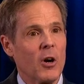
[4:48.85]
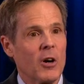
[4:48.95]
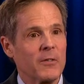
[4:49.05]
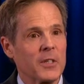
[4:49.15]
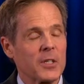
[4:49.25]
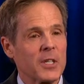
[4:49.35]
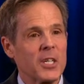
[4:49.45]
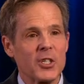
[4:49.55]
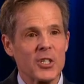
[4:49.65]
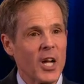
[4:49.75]
office.
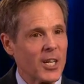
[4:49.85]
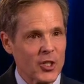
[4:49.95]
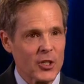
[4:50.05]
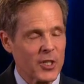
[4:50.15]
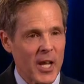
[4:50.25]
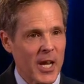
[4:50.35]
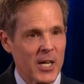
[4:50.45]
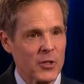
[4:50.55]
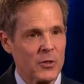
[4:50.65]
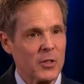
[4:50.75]
It's not just a
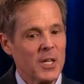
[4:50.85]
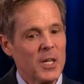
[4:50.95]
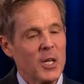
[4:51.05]
hassle.